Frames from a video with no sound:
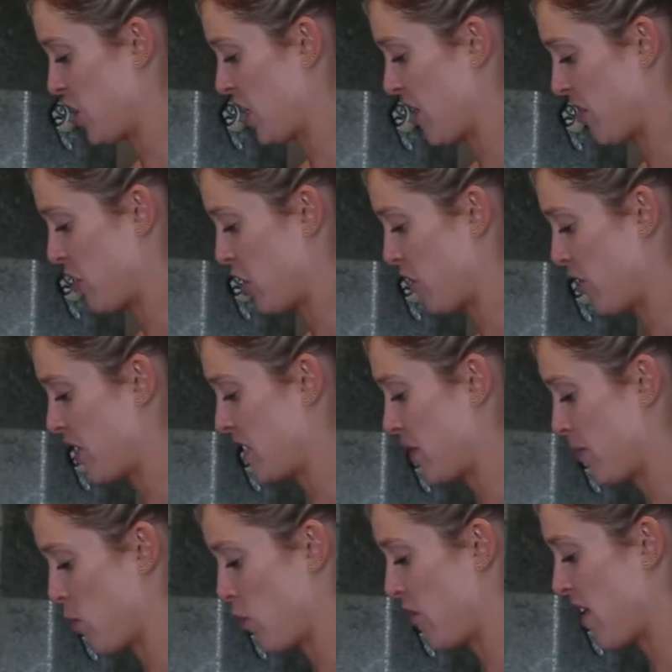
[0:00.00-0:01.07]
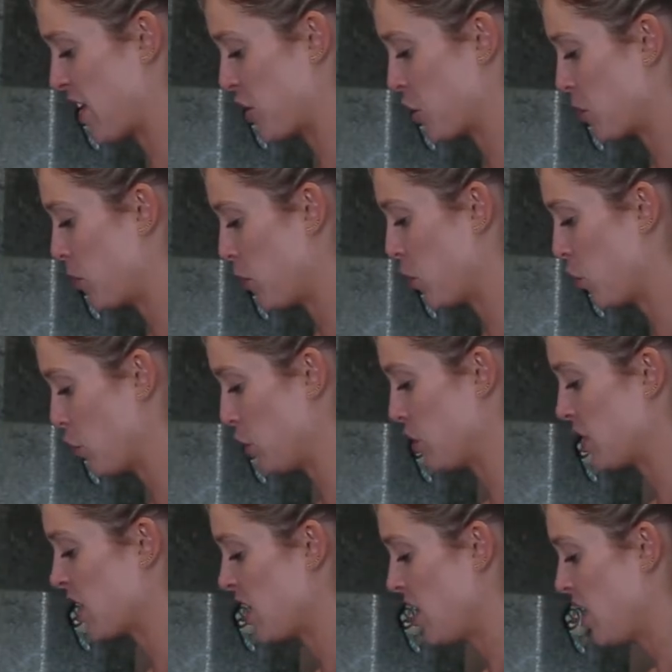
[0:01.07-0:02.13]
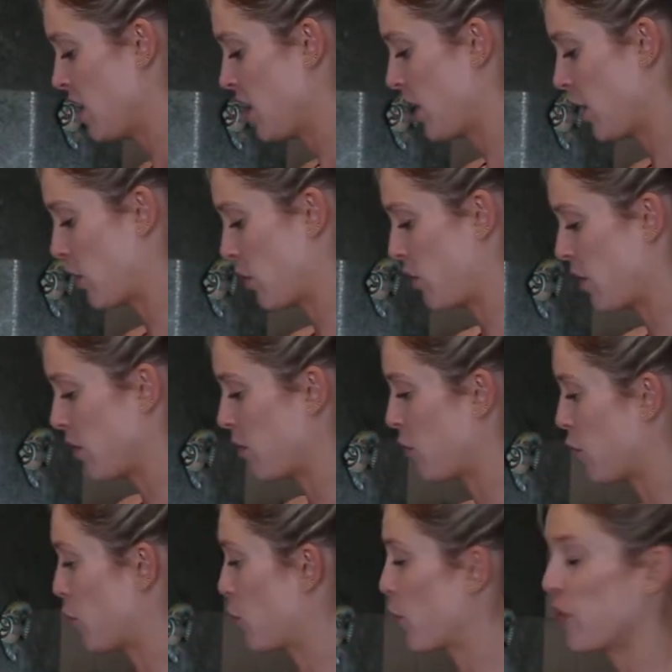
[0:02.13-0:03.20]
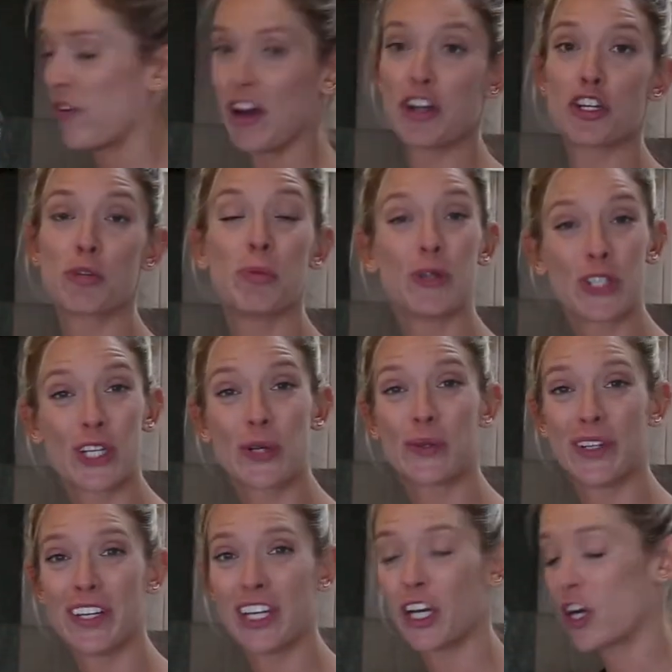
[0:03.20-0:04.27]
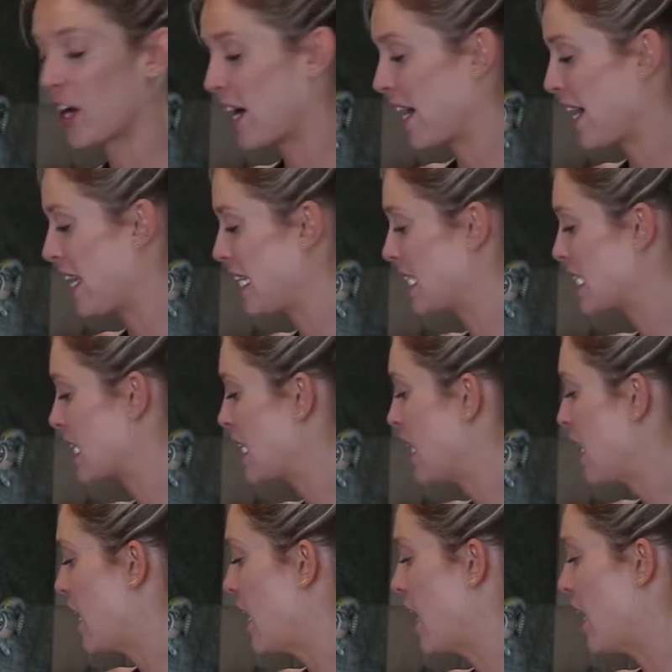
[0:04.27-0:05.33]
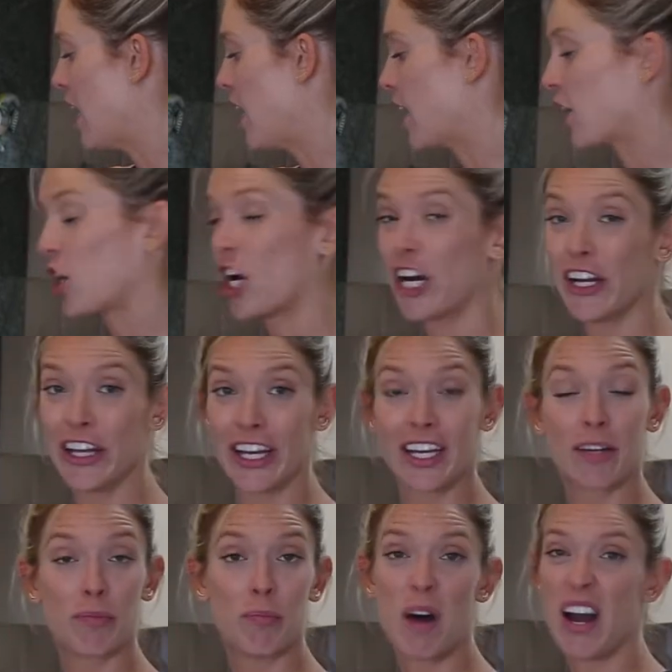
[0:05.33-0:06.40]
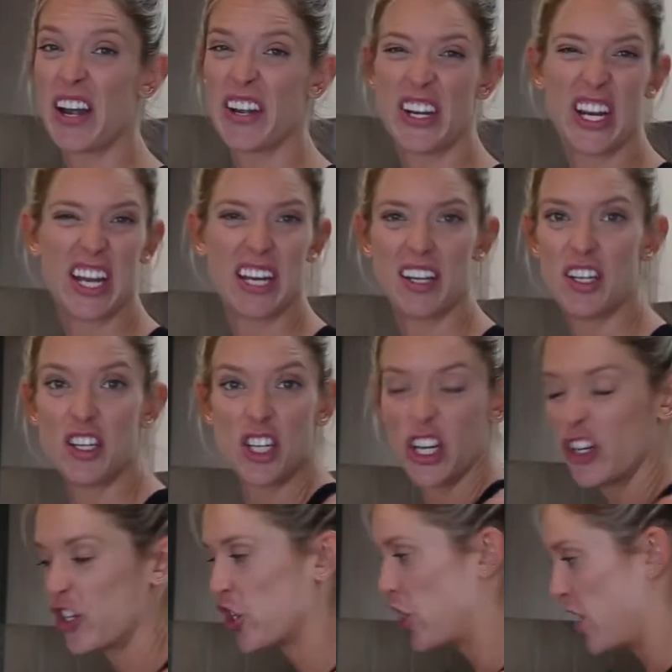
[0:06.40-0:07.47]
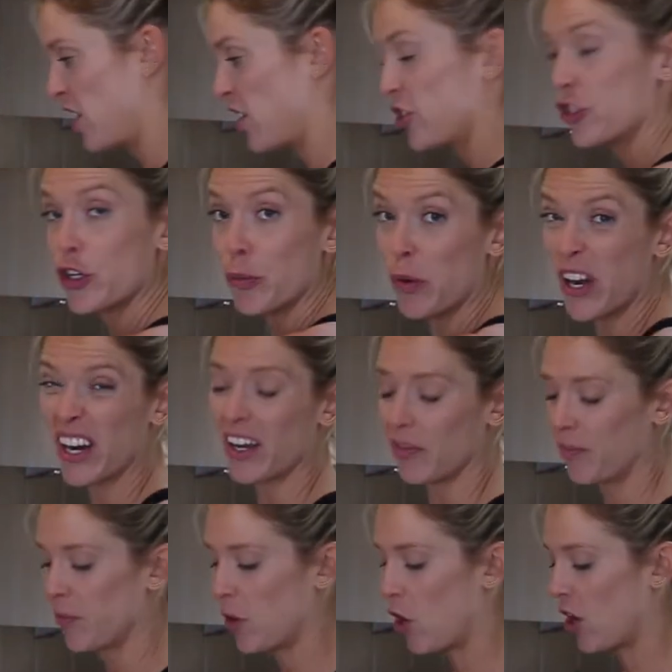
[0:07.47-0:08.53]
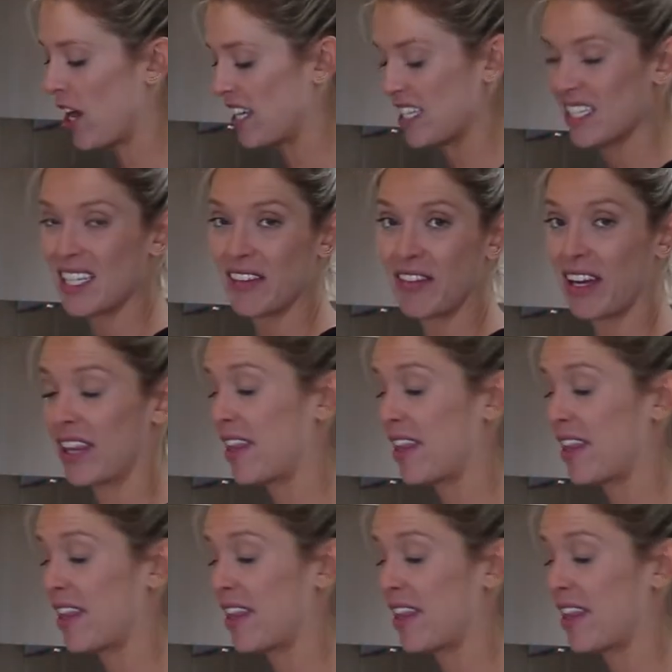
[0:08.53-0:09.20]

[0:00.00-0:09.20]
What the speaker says: left over, some old vegetables. The root vegetables are really great. Garlic, onion, ginger, turmeric, all kinds of stuff like